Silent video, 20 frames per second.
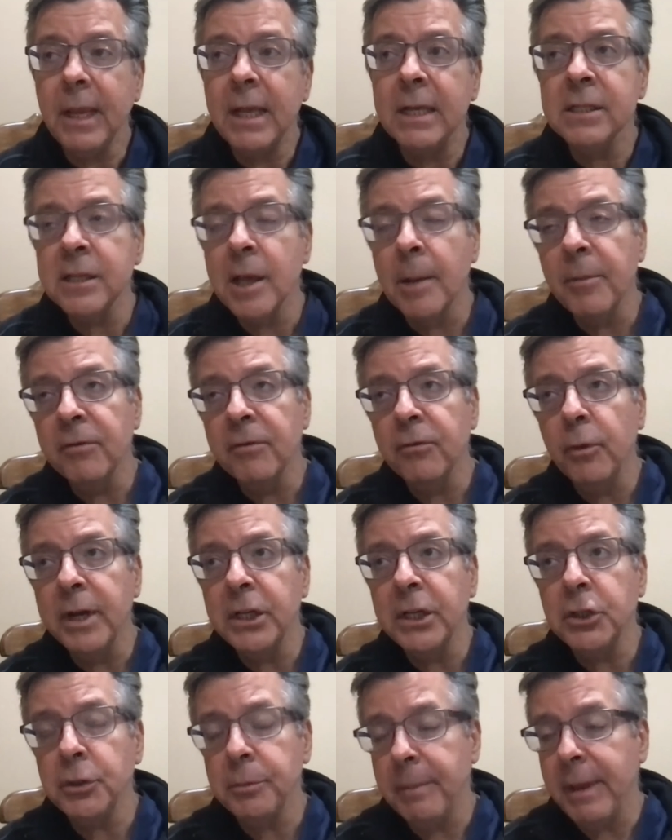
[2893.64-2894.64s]
some of
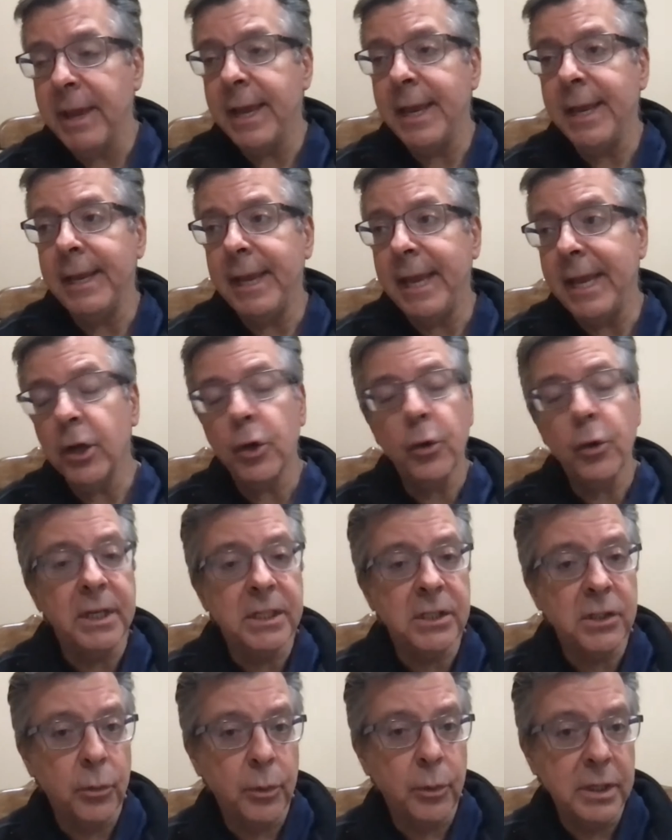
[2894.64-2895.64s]
which may
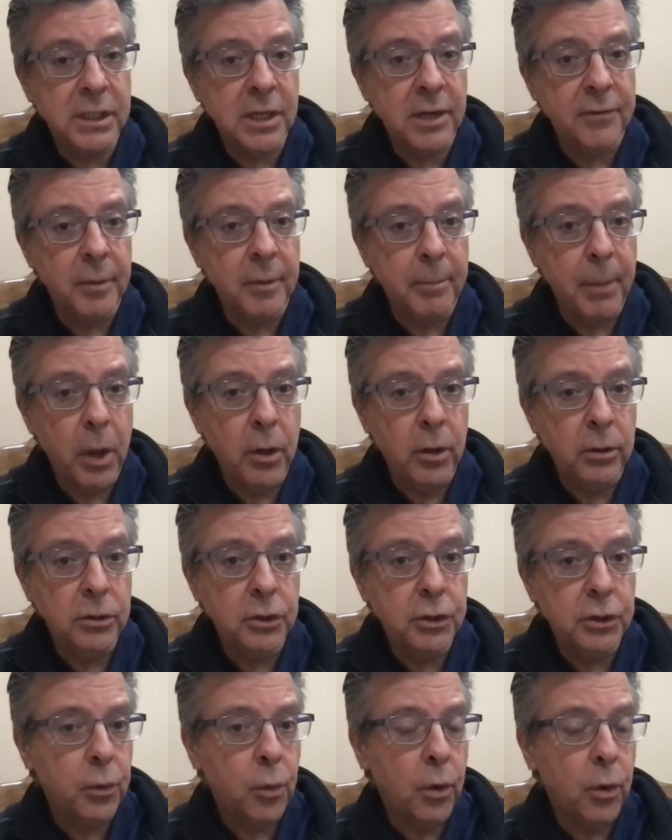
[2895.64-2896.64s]
increase the risk of a
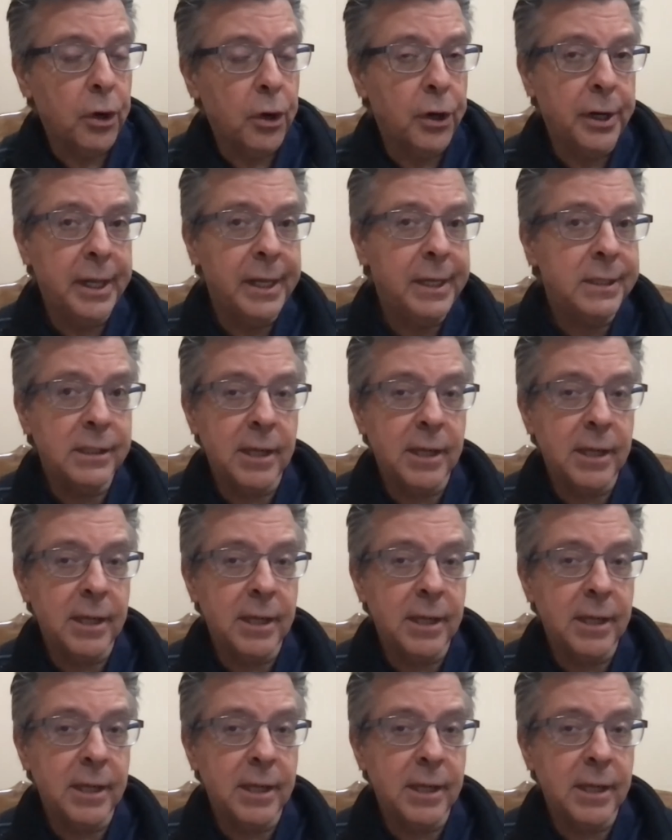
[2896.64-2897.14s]
bulge or hernia,